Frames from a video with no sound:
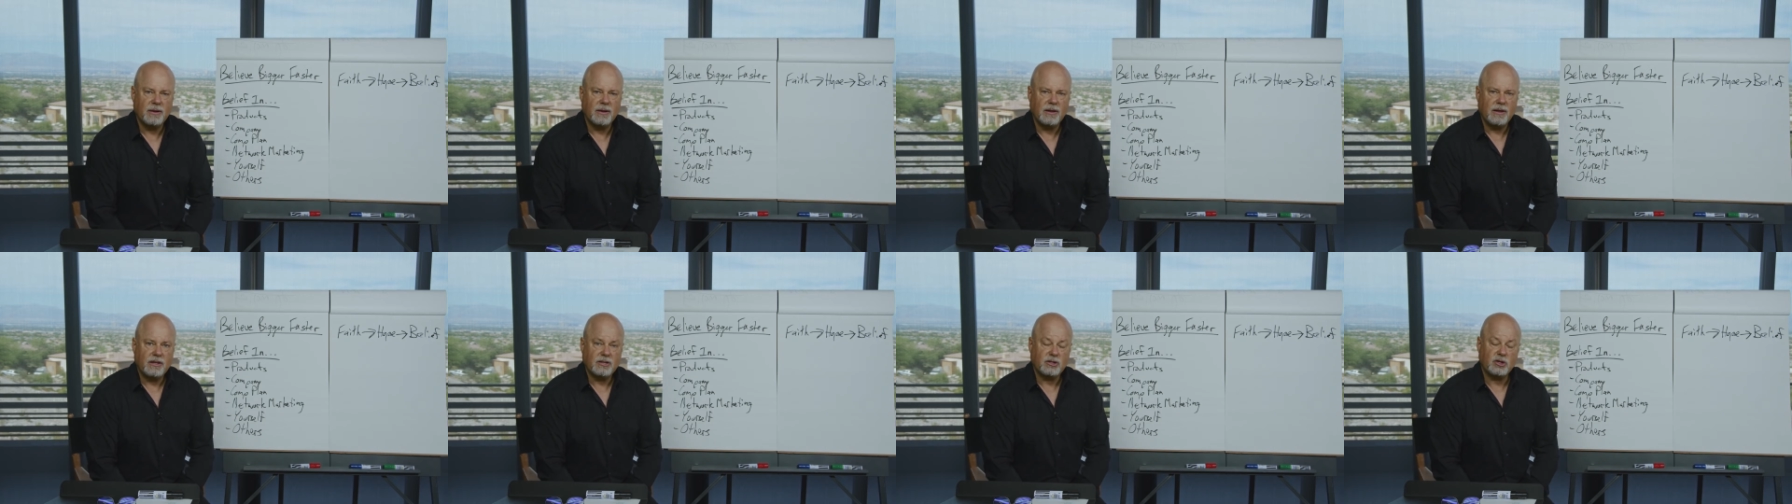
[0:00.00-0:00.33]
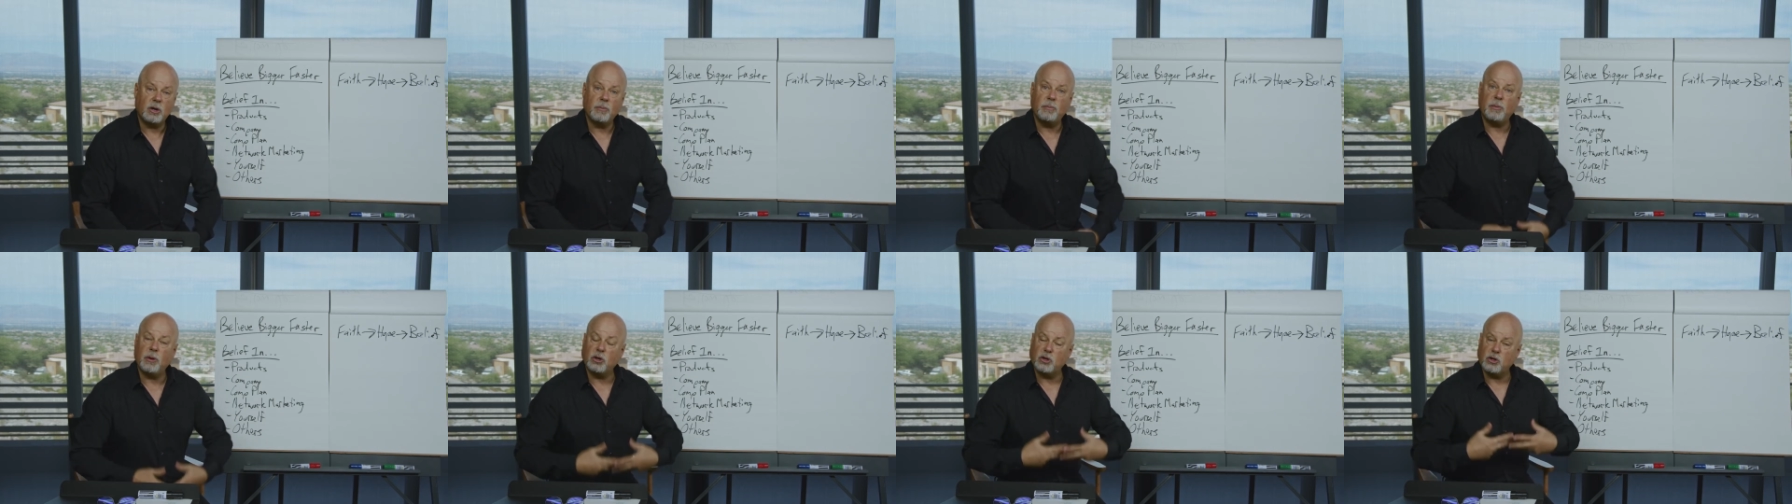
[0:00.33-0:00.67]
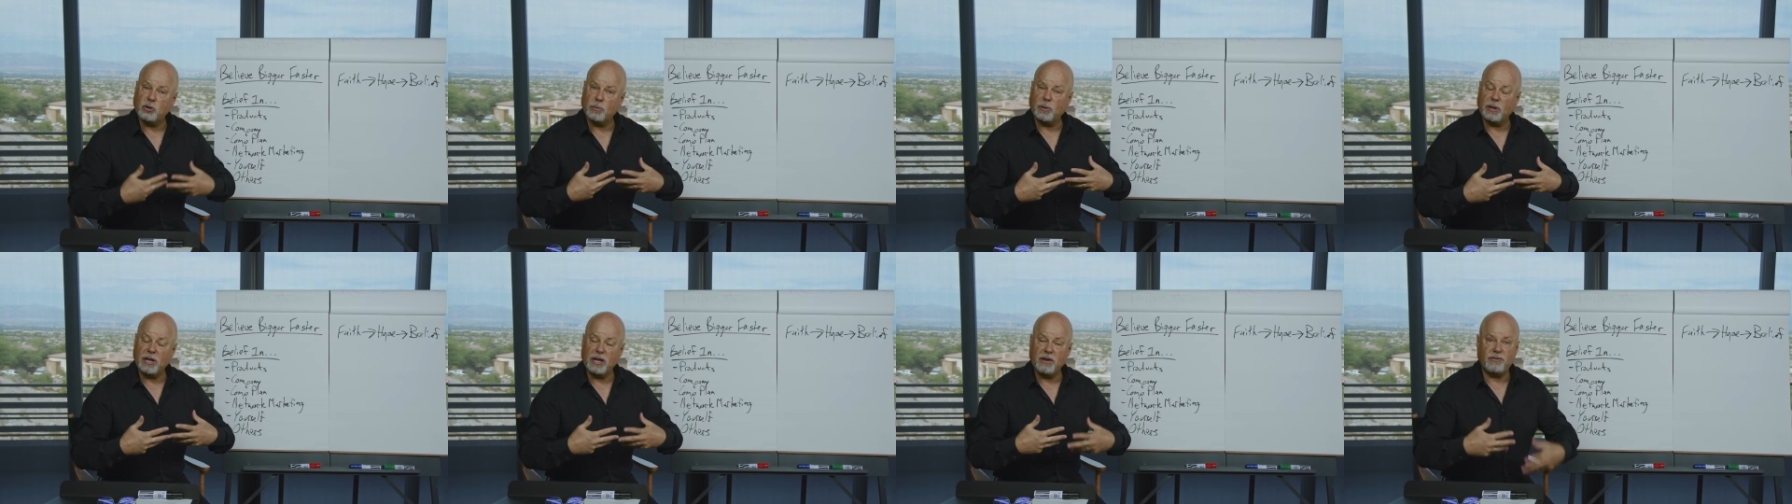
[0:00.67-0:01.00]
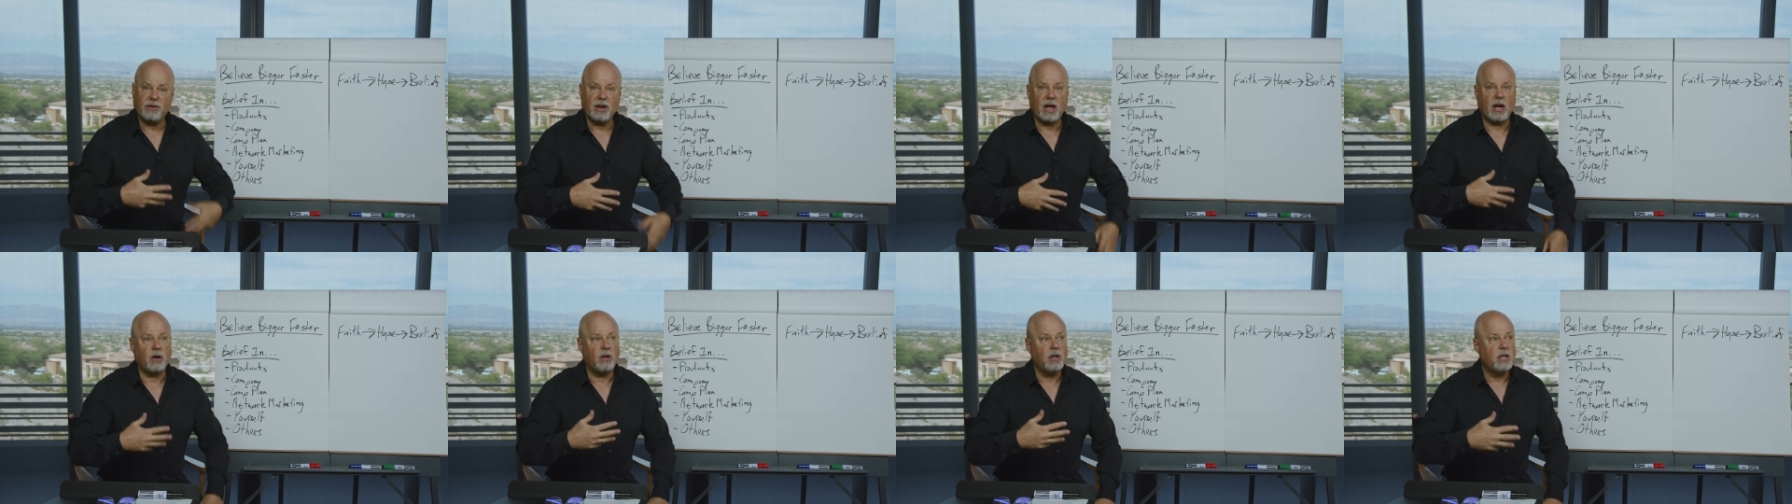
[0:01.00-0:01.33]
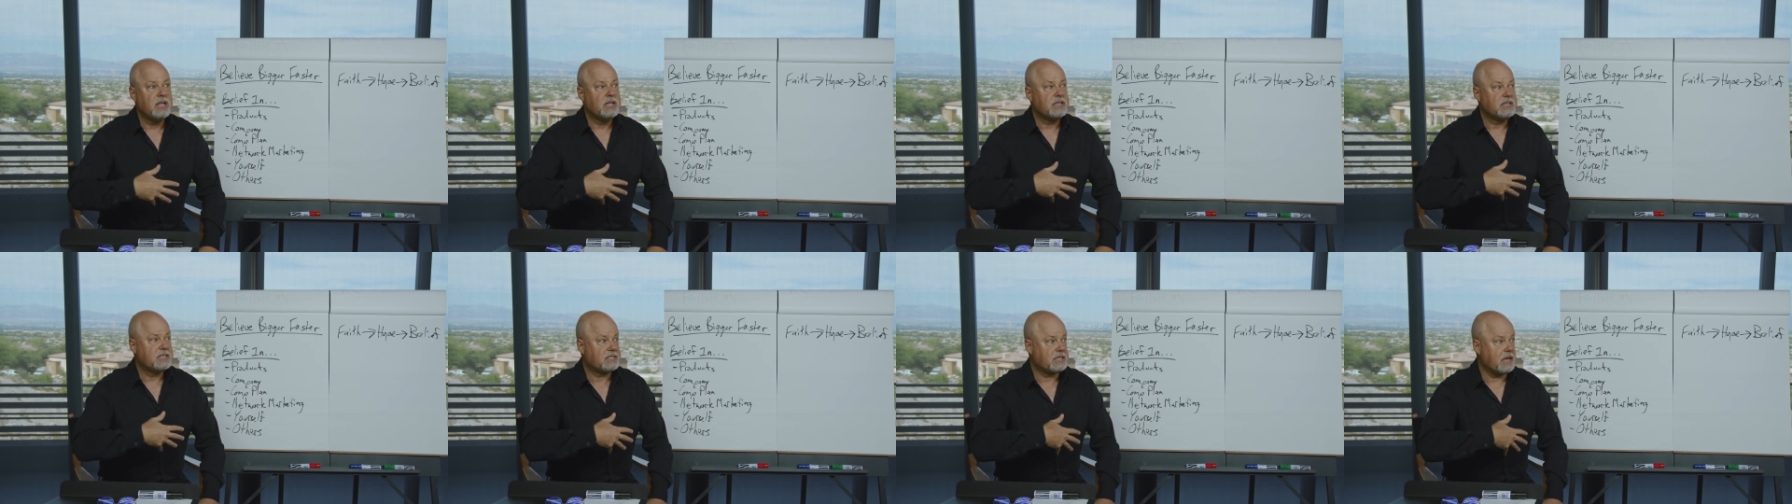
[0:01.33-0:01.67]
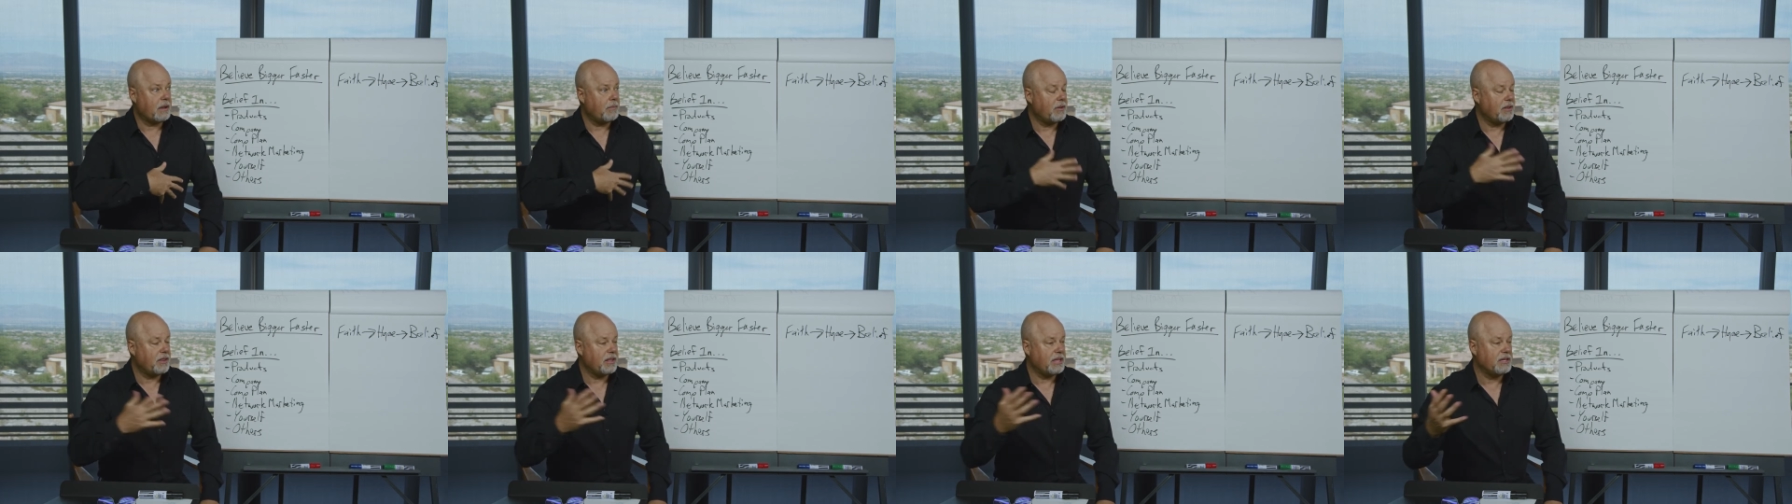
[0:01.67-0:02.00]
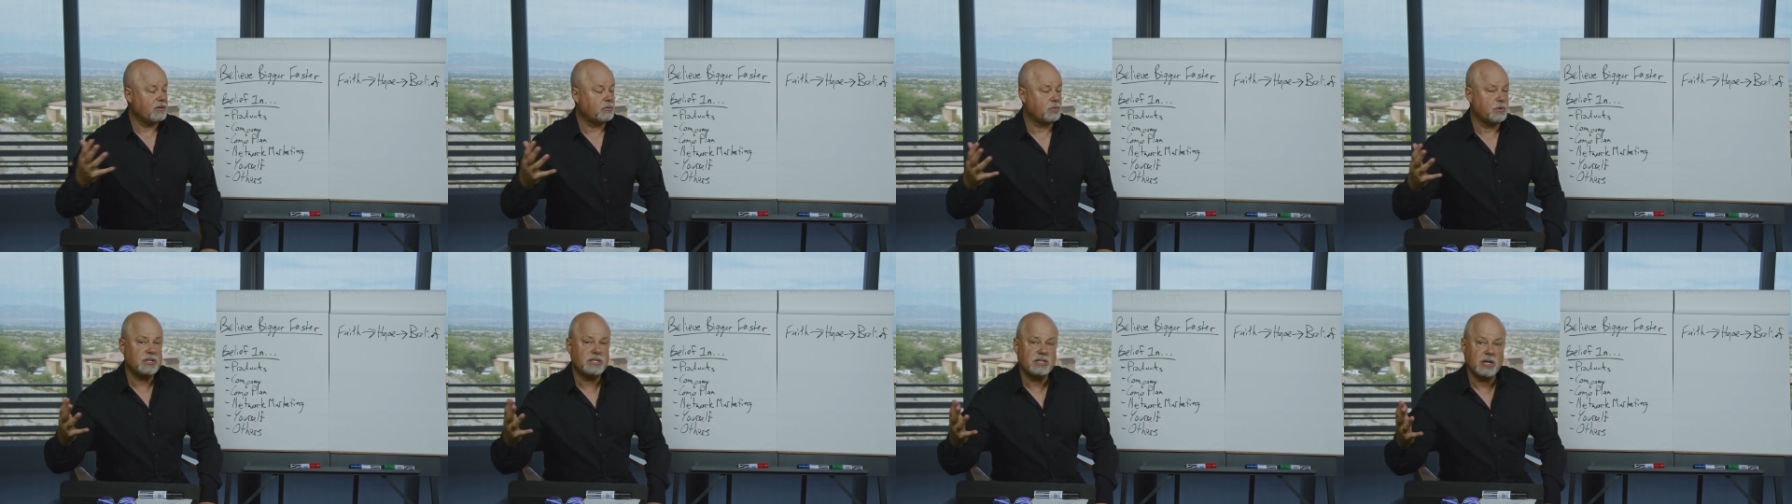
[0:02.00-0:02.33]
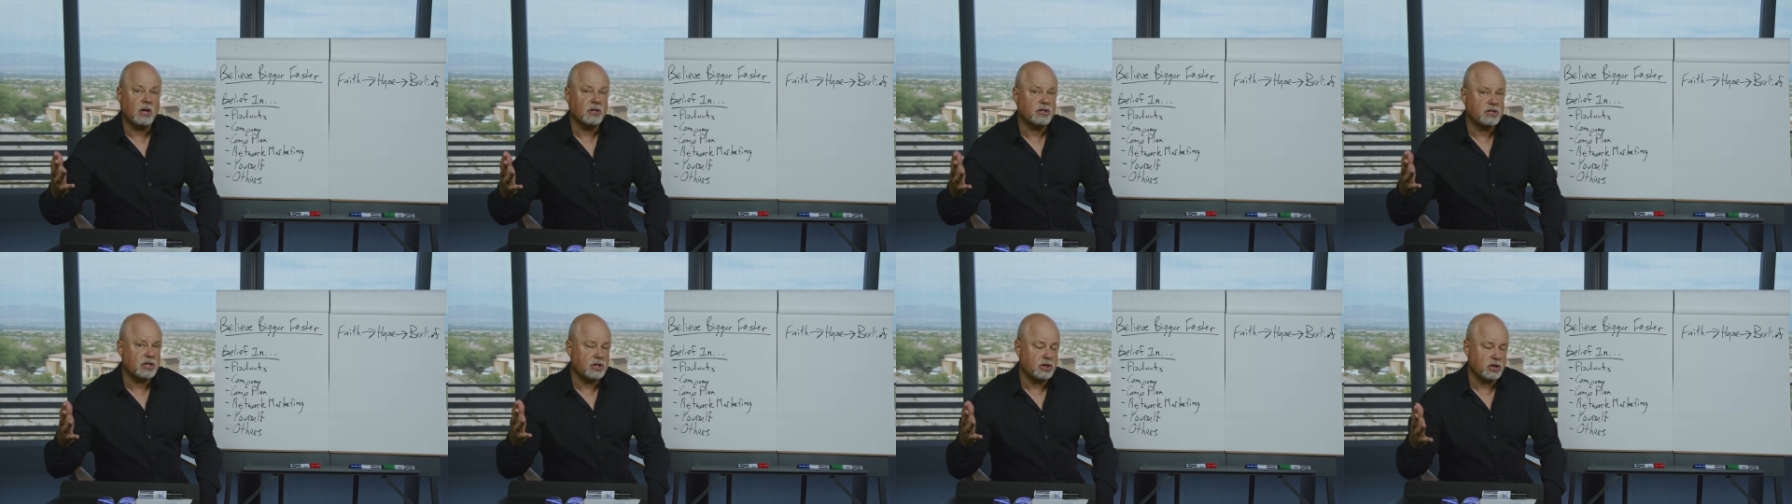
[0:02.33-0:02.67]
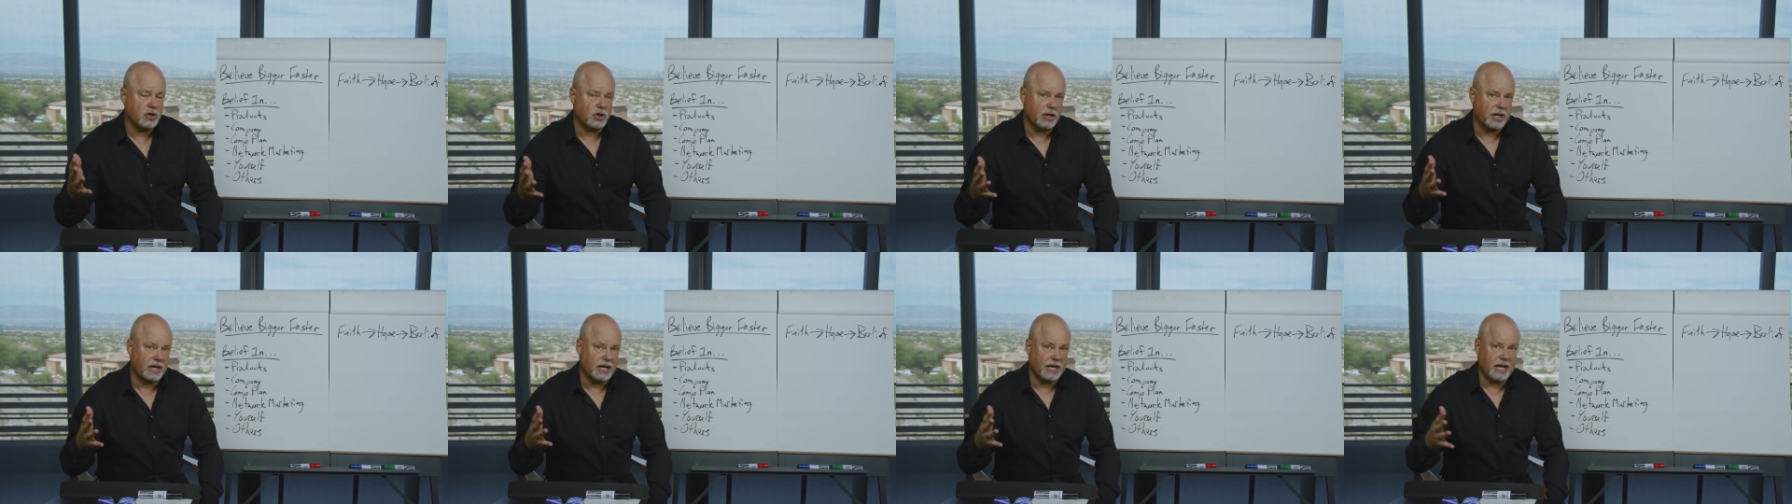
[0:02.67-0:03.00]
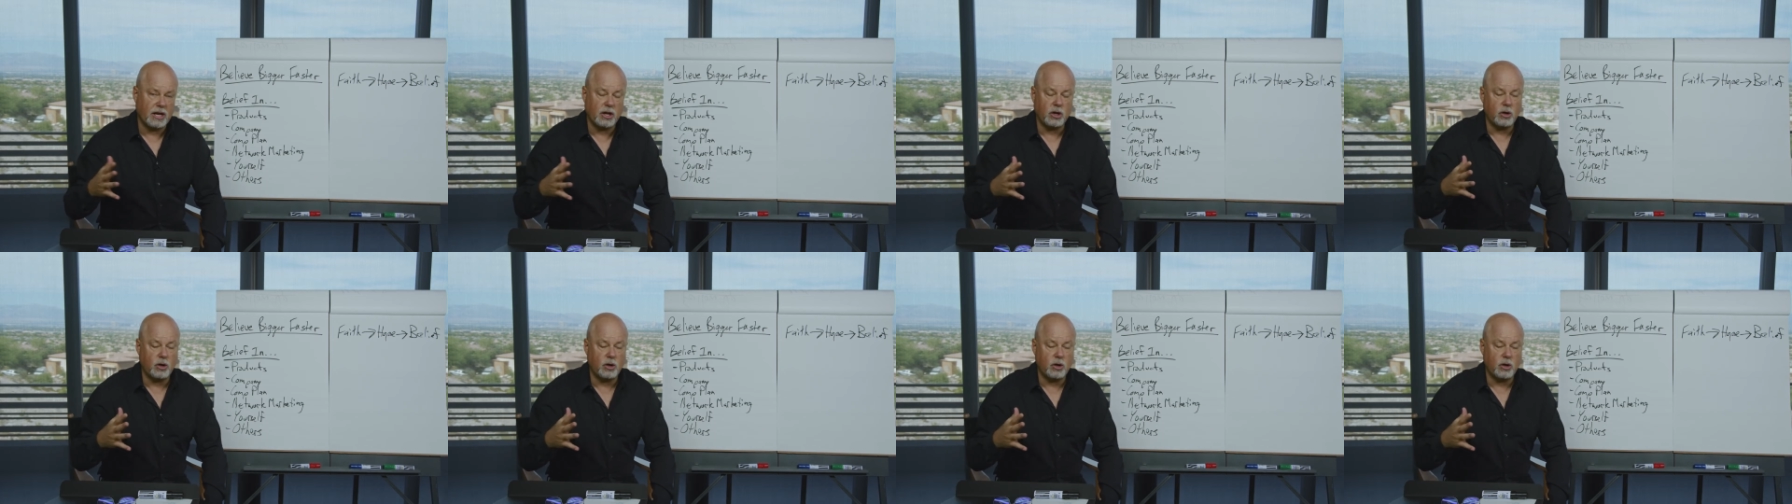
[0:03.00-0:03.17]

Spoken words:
It's going to build your belief. Now, some of these results that you're going to get,